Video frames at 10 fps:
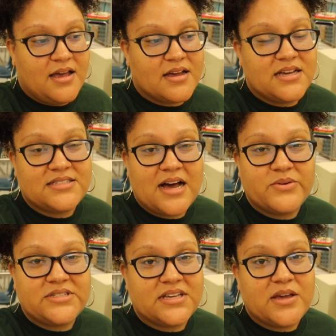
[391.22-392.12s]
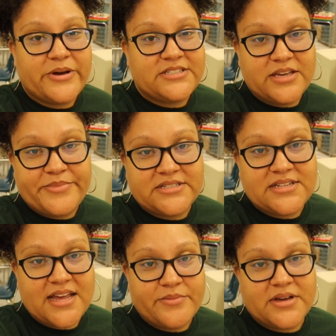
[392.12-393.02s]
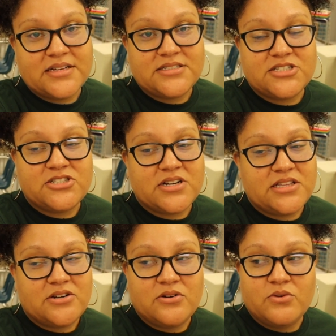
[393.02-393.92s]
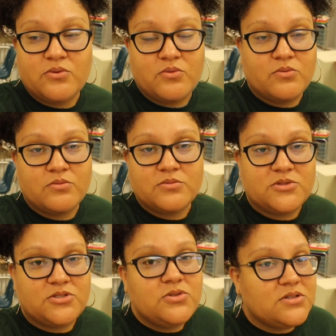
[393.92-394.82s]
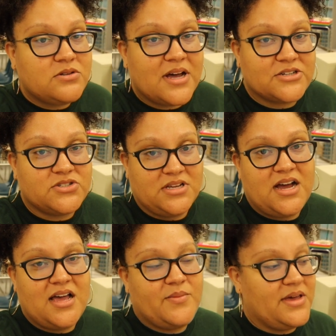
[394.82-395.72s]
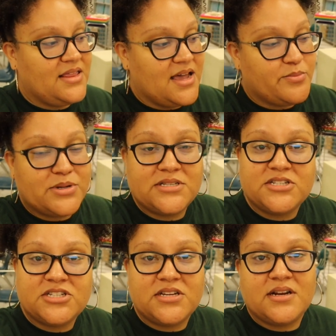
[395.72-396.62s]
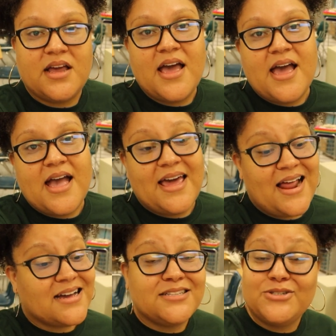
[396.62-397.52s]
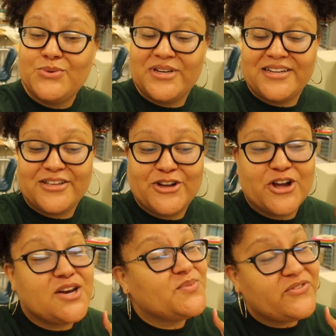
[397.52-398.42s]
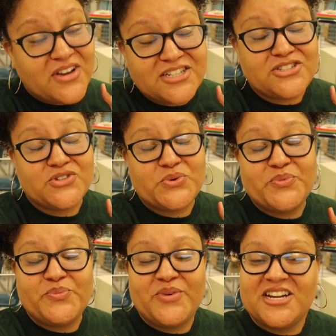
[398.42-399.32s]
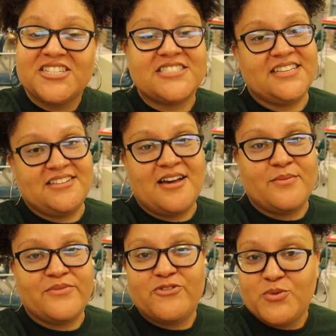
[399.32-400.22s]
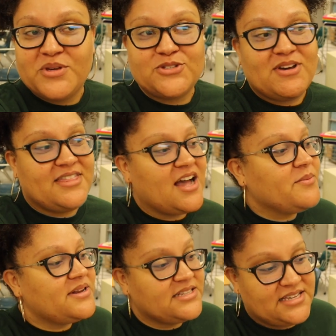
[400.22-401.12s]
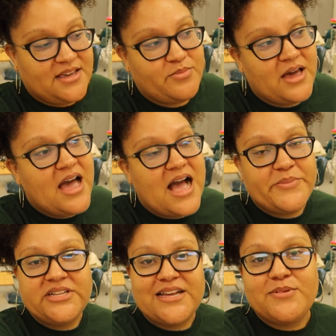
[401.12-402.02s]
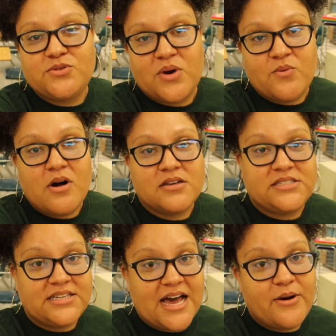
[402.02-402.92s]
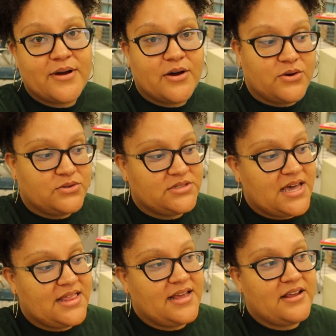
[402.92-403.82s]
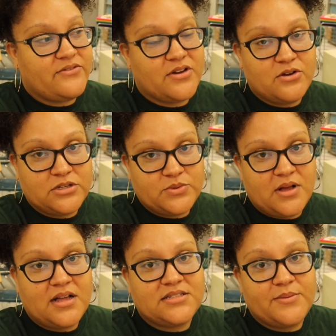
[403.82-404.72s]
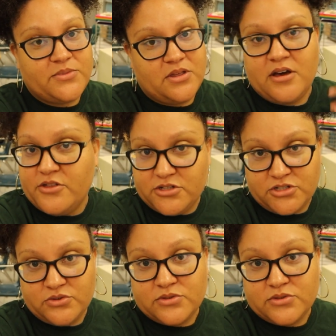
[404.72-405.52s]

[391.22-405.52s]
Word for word: Because I was thinking about taping today because it just took a little, too little extra time and like precision, and I could do it. Girl, a professional. But it just takes time, you feel me? So I think I'm gonna tape. I'm gonna tape this one wall, see how it goes, and then if it goes well, I'll tape the other two.